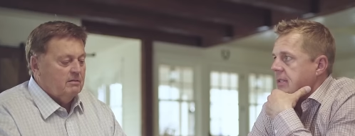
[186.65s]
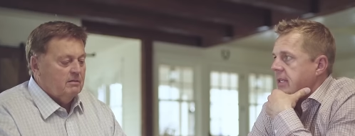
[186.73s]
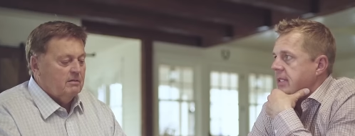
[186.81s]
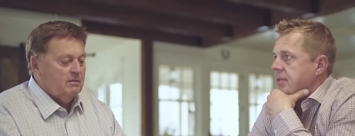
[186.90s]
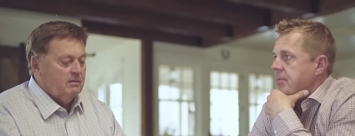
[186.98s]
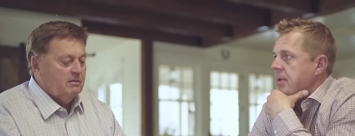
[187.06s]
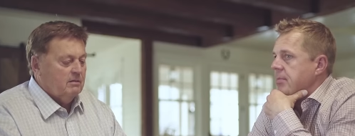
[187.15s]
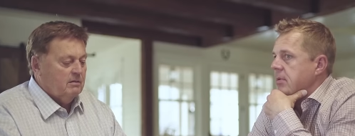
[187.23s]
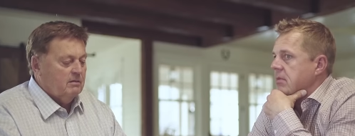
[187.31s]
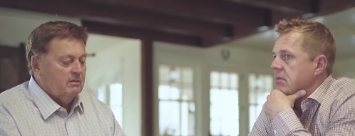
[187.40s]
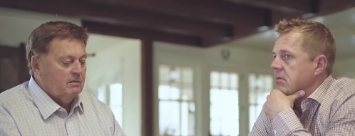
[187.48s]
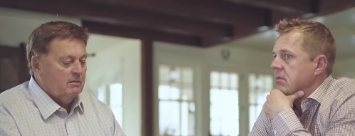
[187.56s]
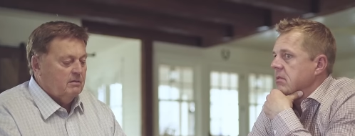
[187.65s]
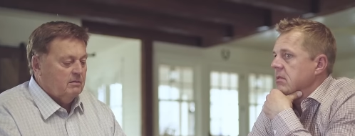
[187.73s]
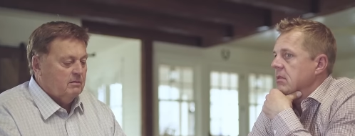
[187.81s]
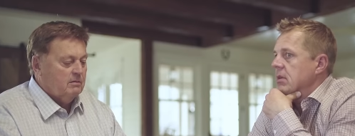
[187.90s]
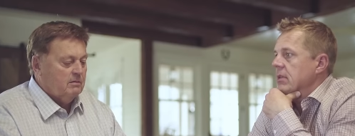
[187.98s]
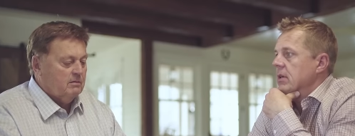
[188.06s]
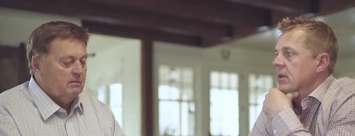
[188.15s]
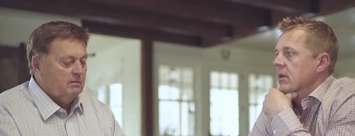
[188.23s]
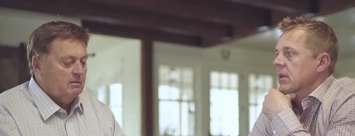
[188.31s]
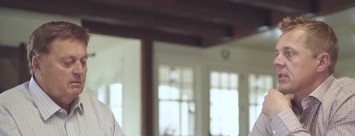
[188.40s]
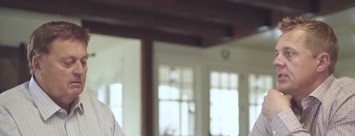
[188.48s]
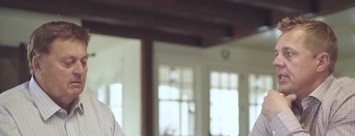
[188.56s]
Speaker 1: and lots of people uh-huh. in the
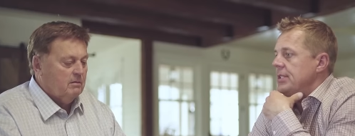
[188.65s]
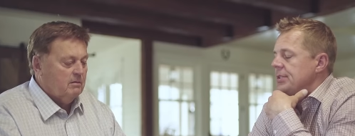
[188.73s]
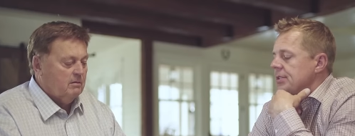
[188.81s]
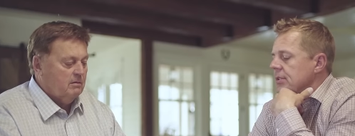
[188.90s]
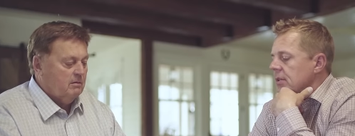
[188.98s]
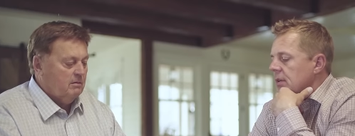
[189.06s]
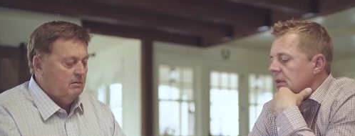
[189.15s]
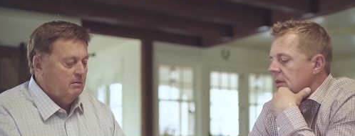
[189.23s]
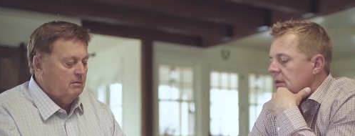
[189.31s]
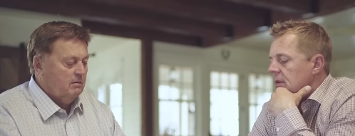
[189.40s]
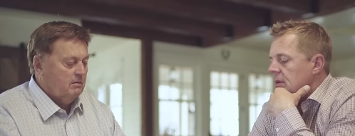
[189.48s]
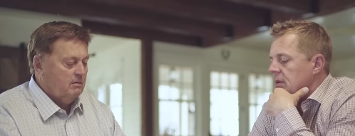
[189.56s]
organization. Uh-huh.